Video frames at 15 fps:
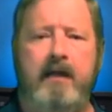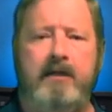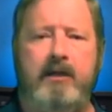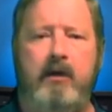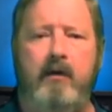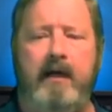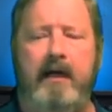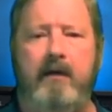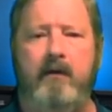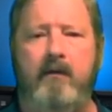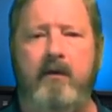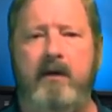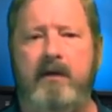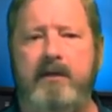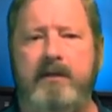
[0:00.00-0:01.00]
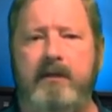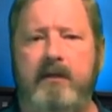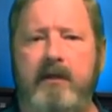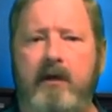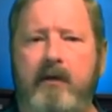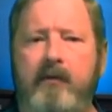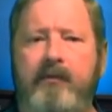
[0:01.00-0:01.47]
So in order to
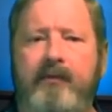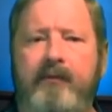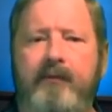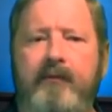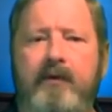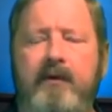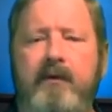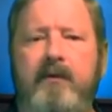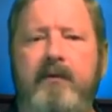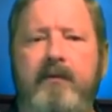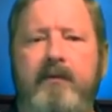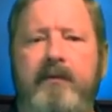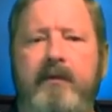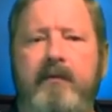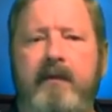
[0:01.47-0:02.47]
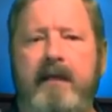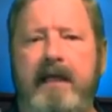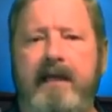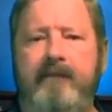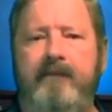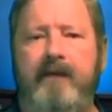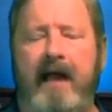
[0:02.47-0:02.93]
go through the
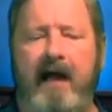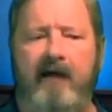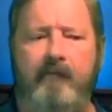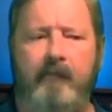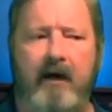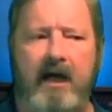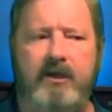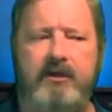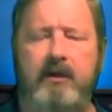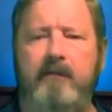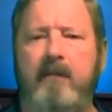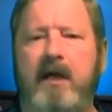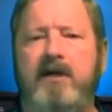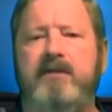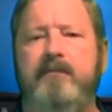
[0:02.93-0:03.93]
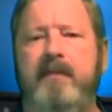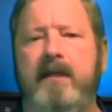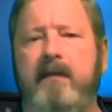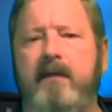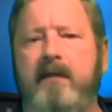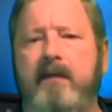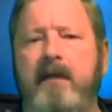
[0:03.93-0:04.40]
relief valve, pressure must
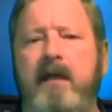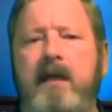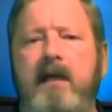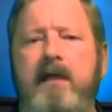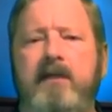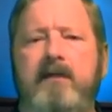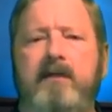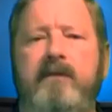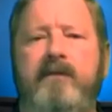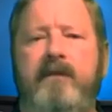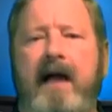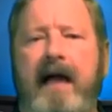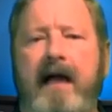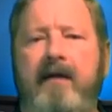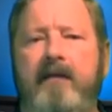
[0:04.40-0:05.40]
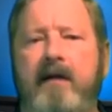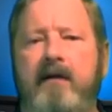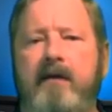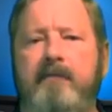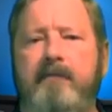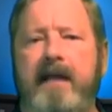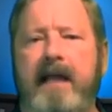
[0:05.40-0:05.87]
build to
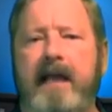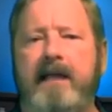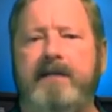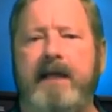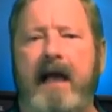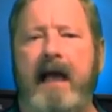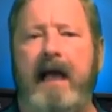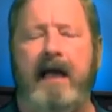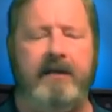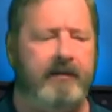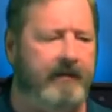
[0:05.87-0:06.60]
500 psi.